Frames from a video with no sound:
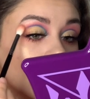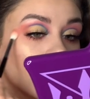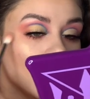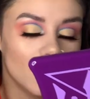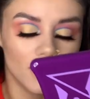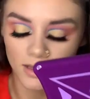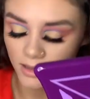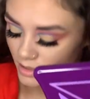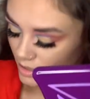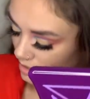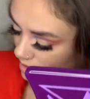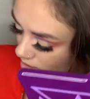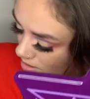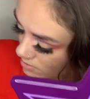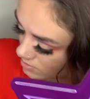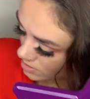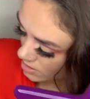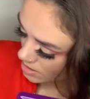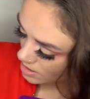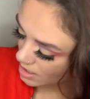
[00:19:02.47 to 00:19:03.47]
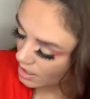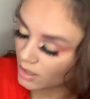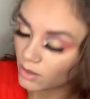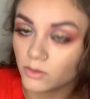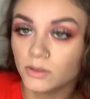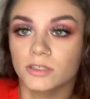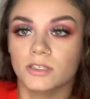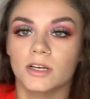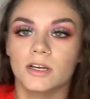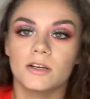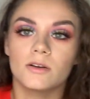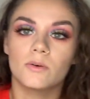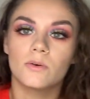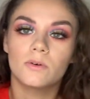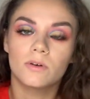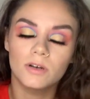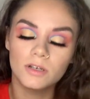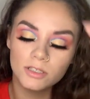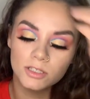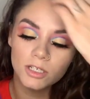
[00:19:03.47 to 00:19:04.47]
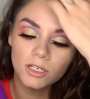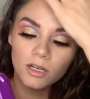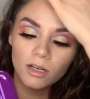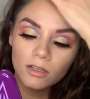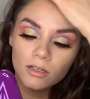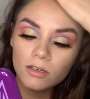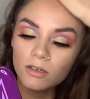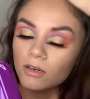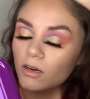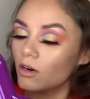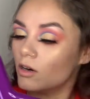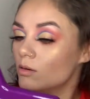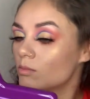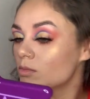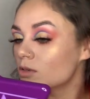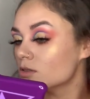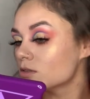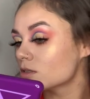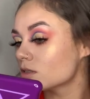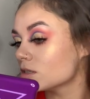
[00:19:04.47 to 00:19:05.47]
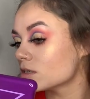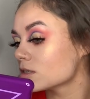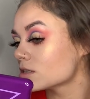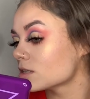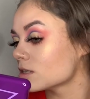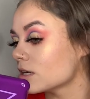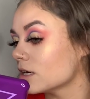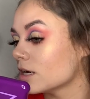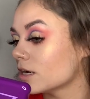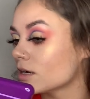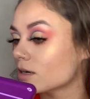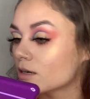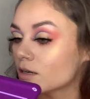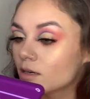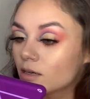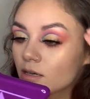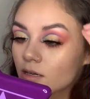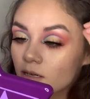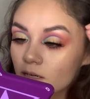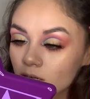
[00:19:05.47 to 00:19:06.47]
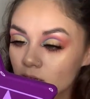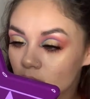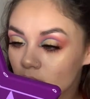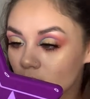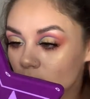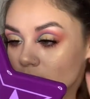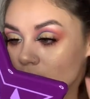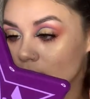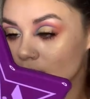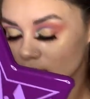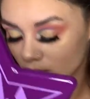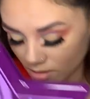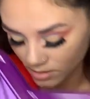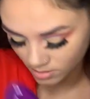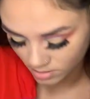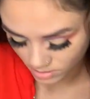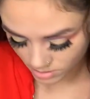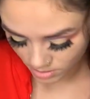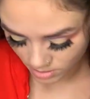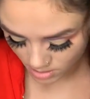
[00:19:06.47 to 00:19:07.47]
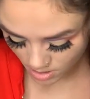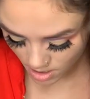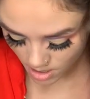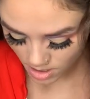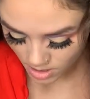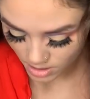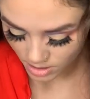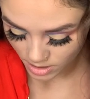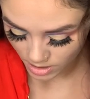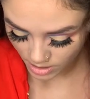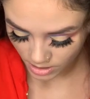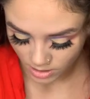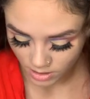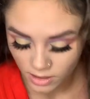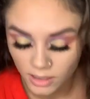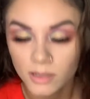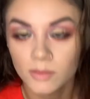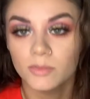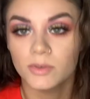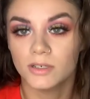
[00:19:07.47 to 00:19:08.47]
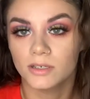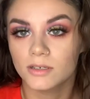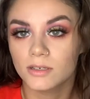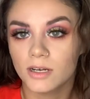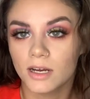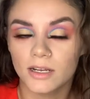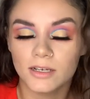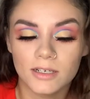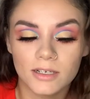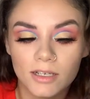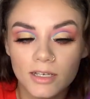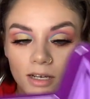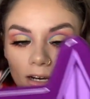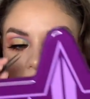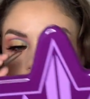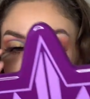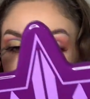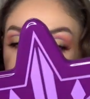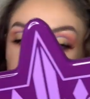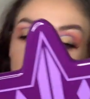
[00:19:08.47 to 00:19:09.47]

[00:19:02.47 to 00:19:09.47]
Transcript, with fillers: I like how the outside orangey color almost looks like, not neon, but kind of neon.